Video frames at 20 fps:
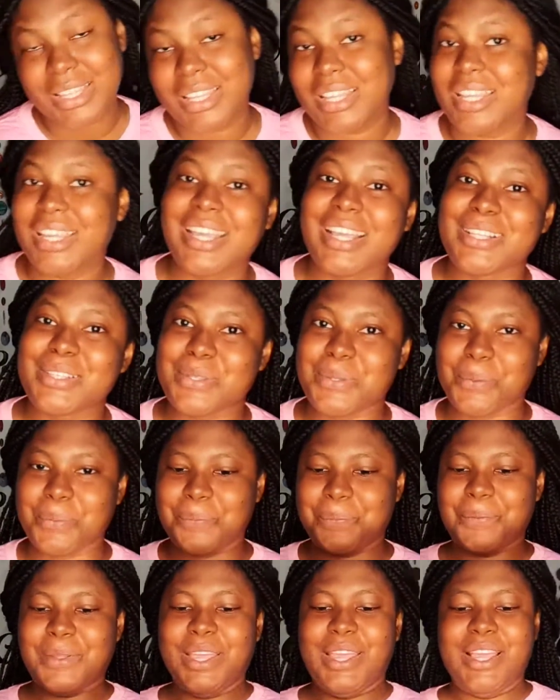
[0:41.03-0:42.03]
yes,
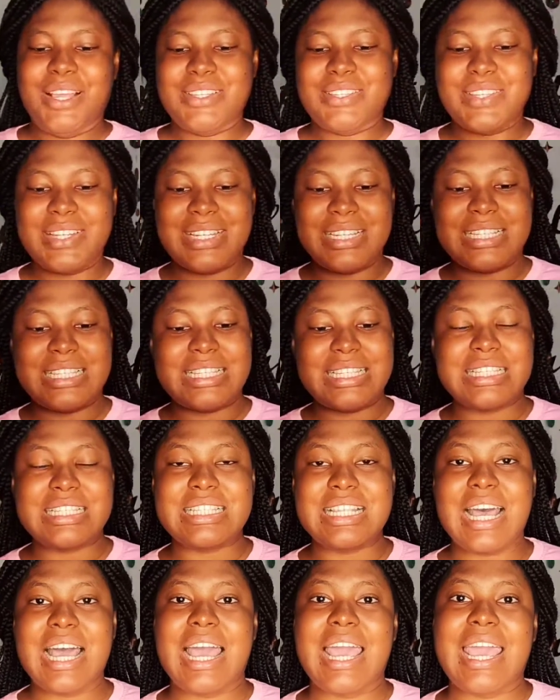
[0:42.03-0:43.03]
so this is
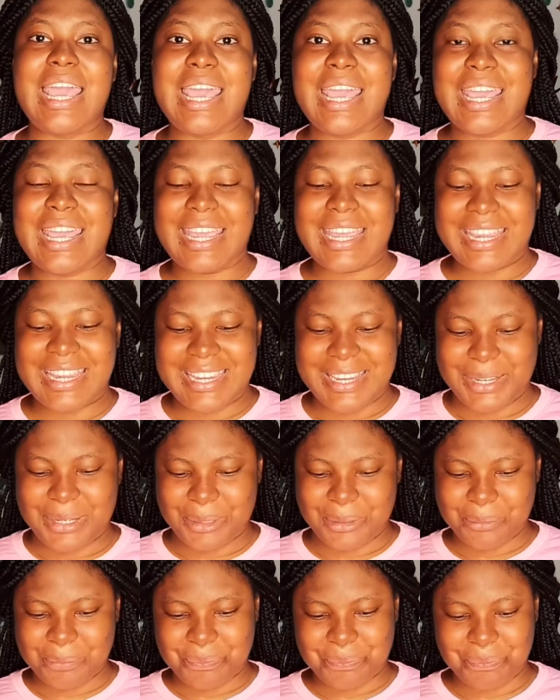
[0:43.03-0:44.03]
I
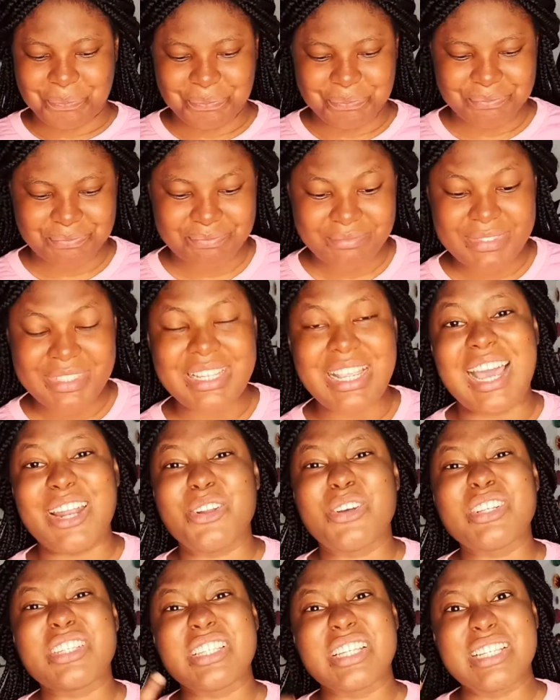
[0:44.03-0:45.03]

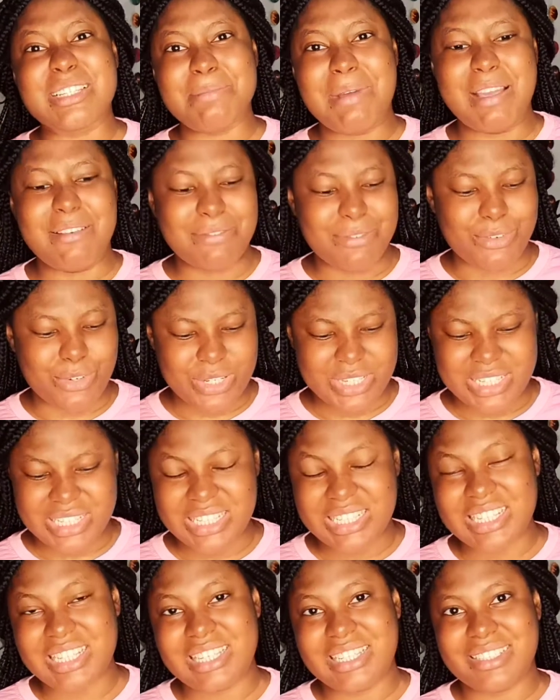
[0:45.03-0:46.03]
don't change my voice
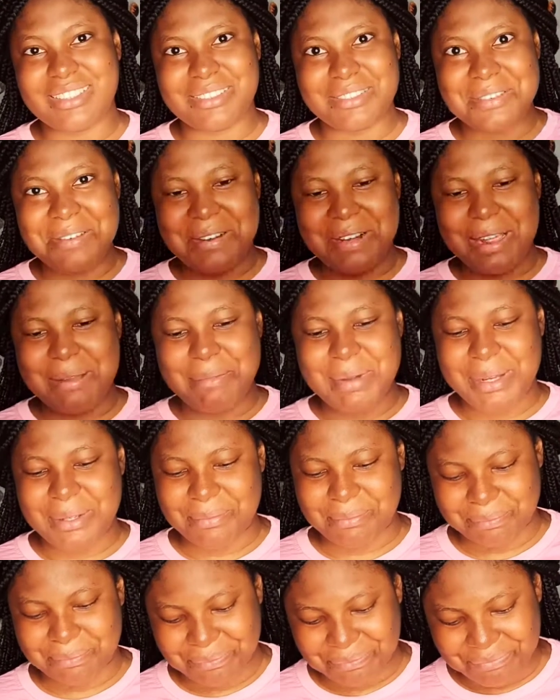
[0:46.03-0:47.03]
again, grammar.
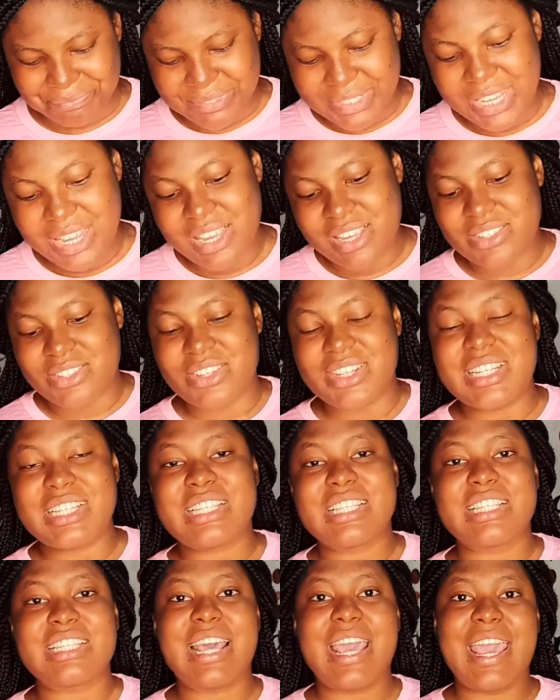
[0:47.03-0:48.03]
So this
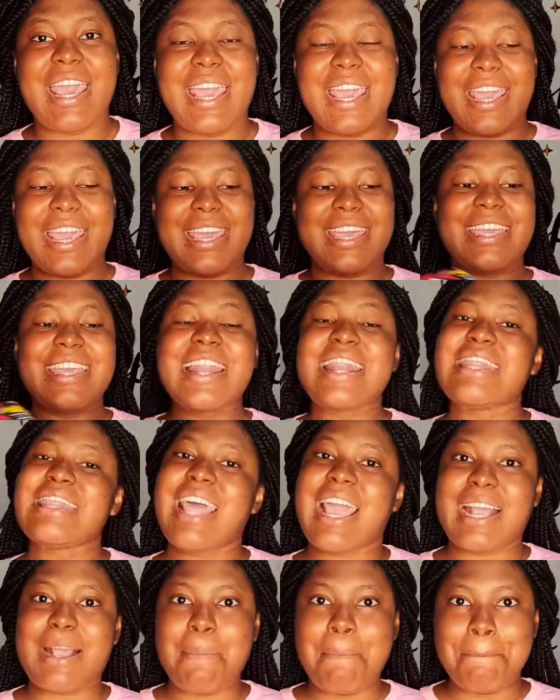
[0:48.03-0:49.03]
is a
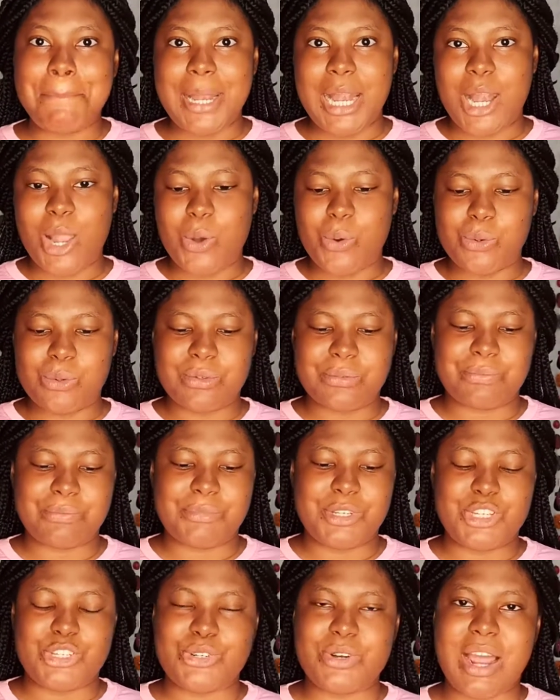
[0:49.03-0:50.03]
neck pillow,
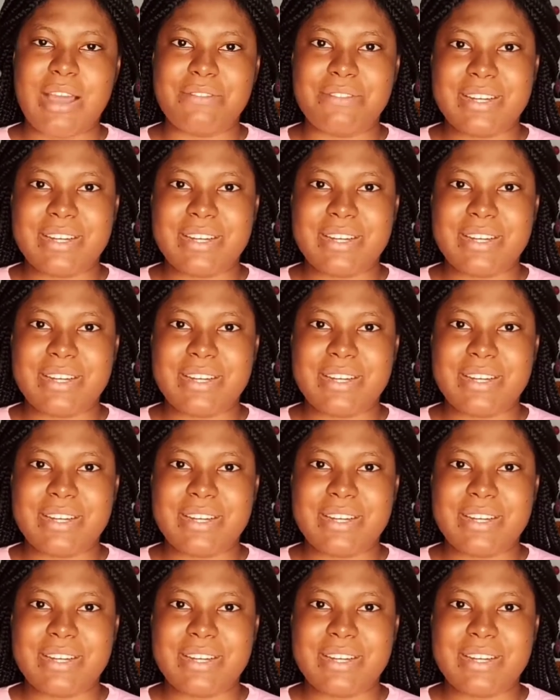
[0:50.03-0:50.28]
a travel